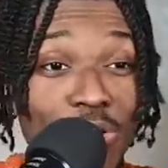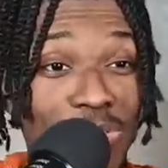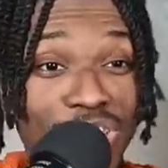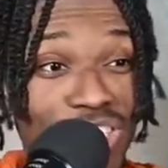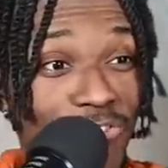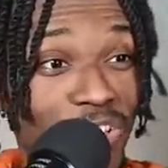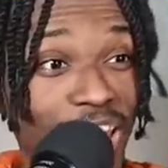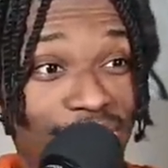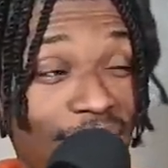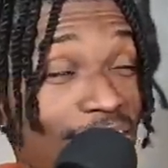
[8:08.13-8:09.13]
position for
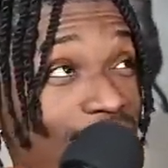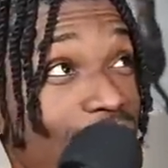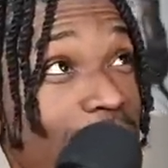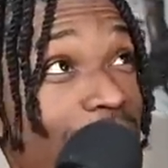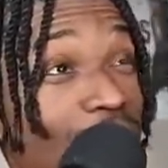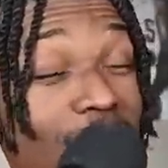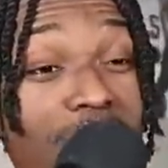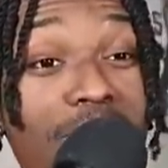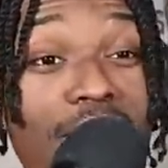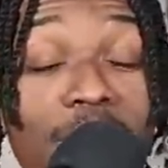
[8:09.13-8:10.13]
next season is somebody on the
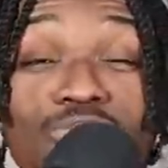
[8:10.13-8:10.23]
minimum.